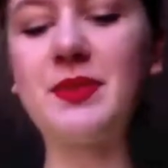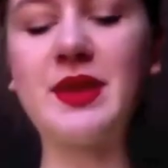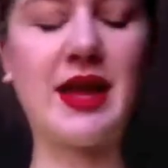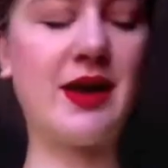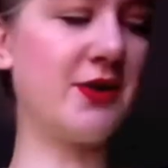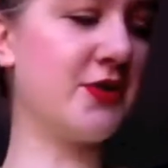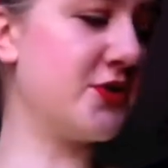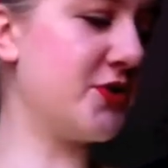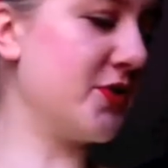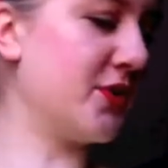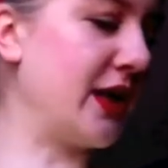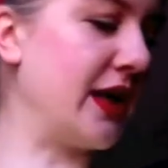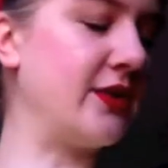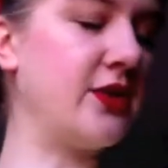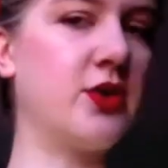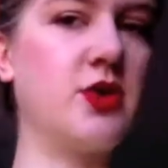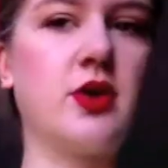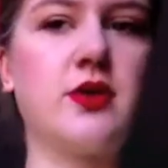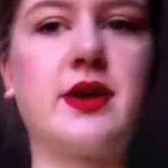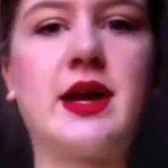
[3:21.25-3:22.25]
I also like
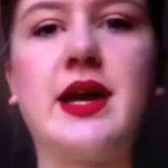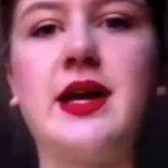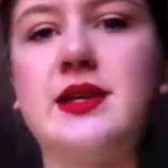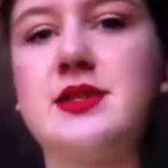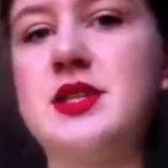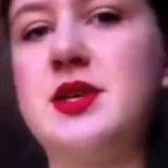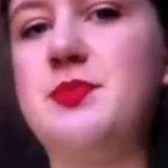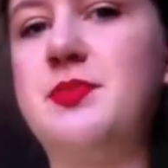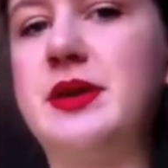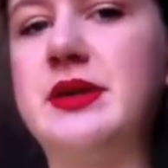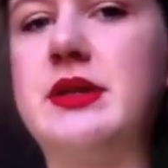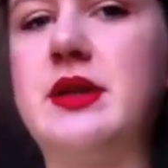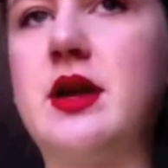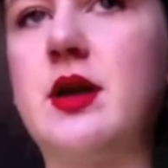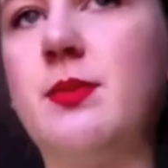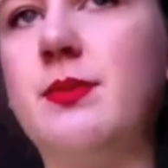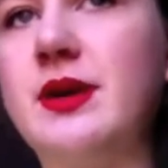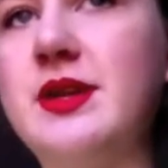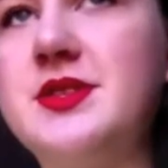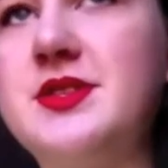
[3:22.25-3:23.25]
the color. I actually picked it
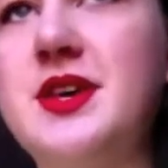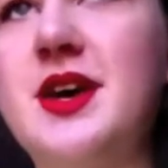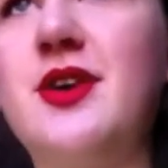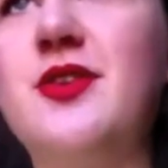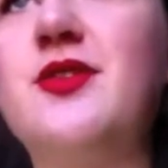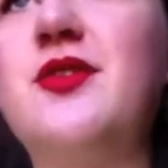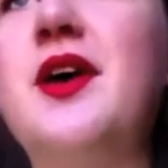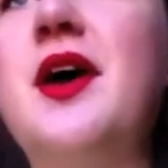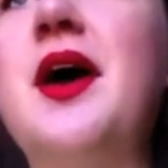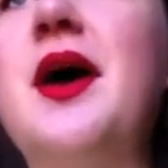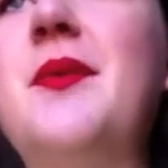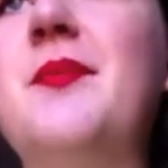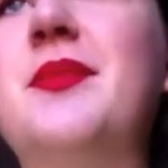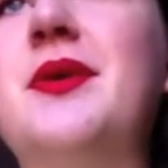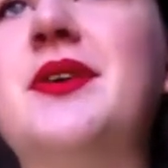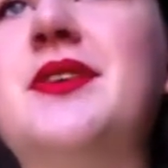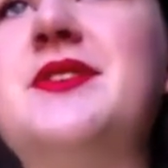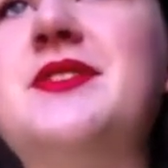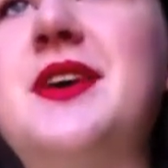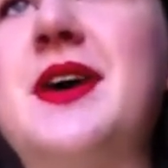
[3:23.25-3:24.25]
out myself,
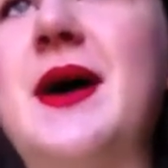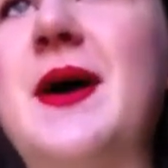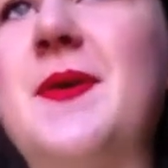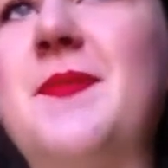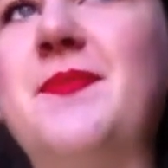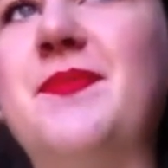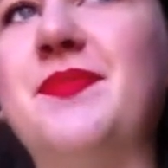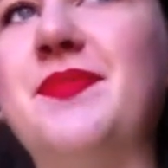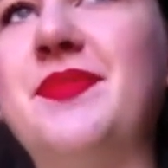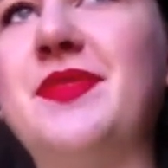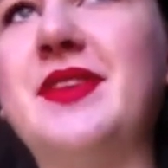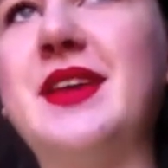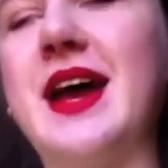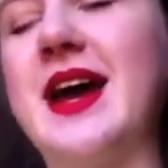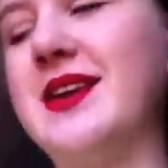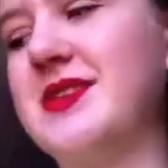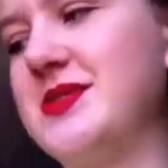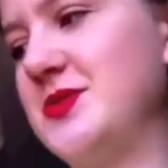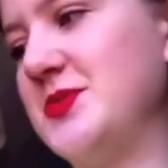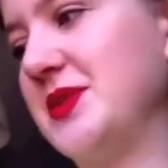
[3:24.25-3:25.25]
but I
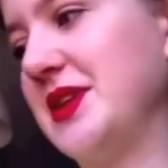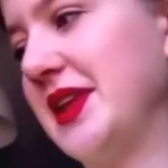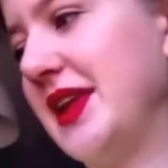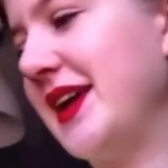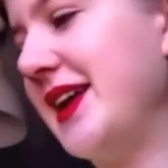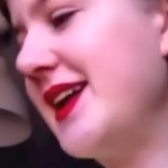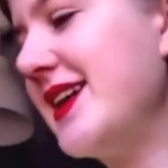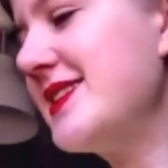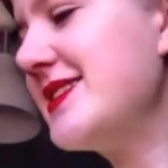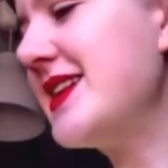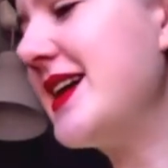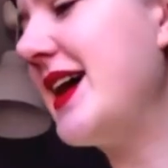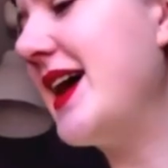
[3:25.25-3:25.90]
just really like it.